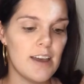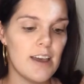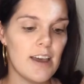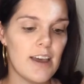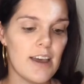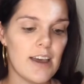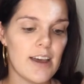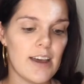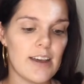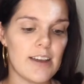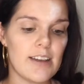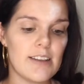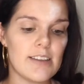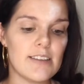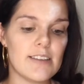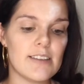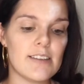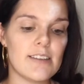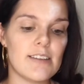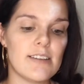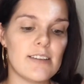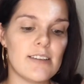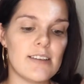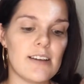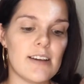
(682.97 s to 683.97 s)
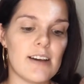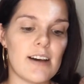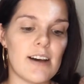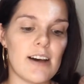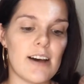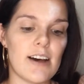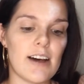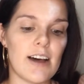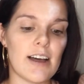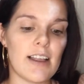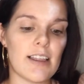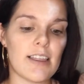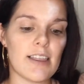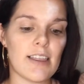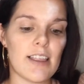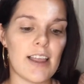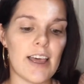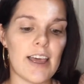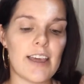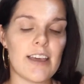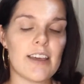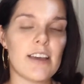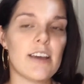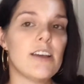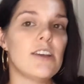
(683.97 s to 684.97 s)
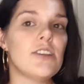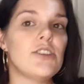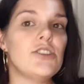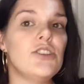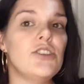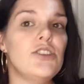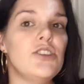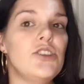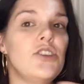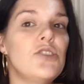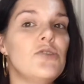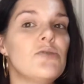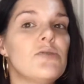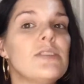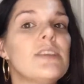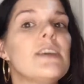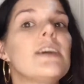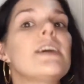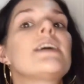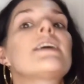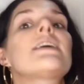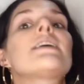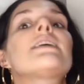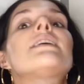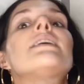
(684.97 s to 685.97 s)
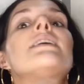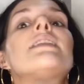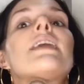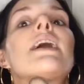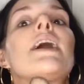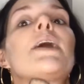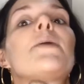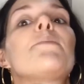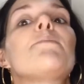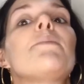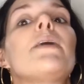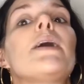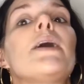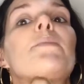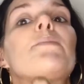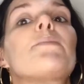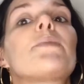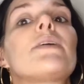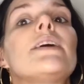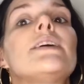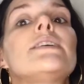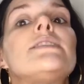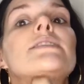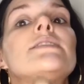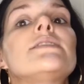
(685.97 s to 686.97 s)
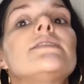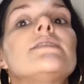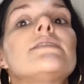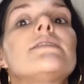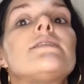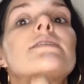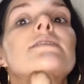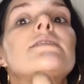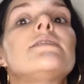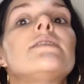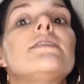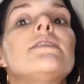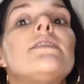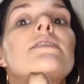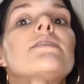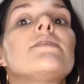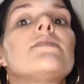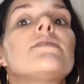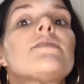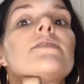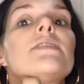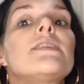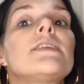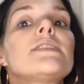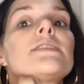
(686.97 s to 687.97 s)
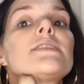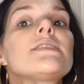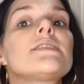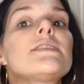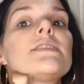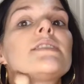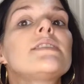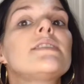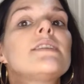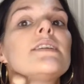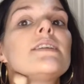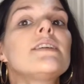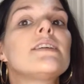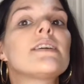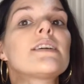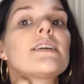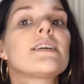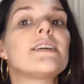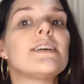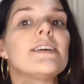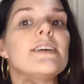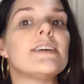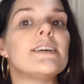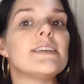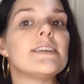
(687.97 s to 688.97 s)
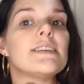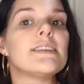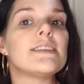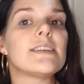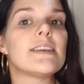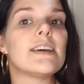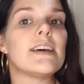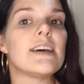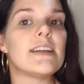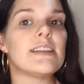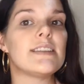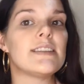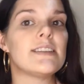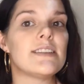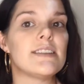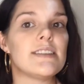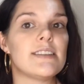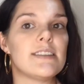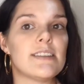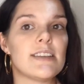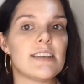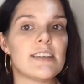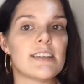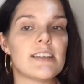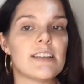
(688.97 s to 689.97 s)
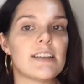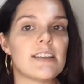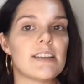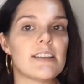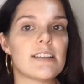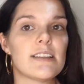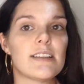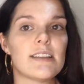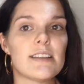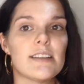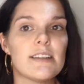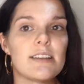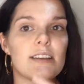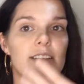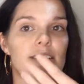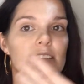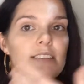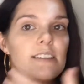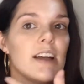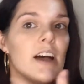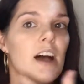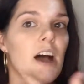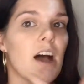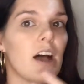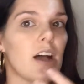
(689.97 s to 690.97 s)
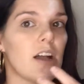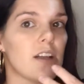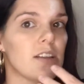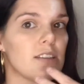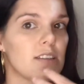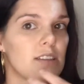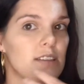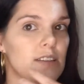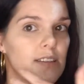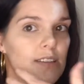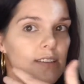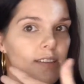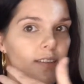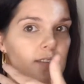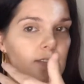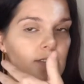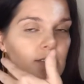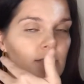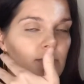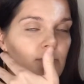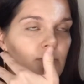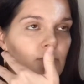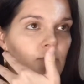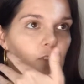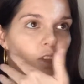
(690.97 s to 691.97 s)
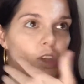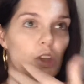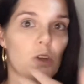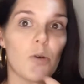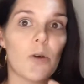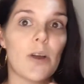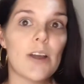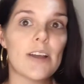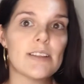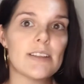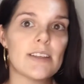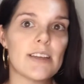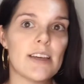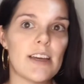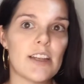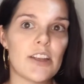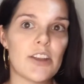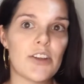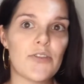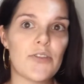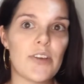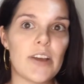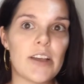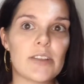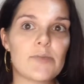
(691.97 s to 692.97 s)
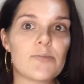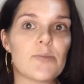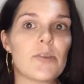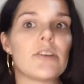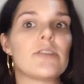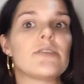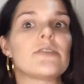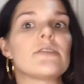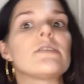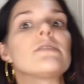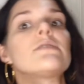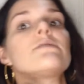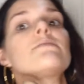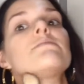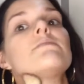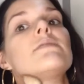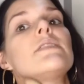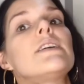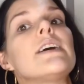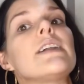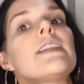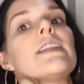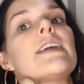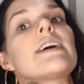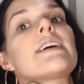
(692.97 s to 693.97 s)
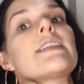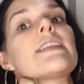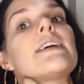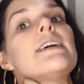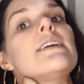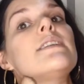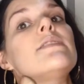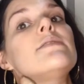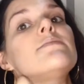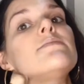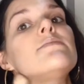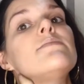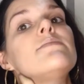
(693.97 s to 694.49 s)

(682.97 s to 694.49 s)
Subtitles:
And I like using that matte bronzer first because it's not crazy in your face bronzer. I like that.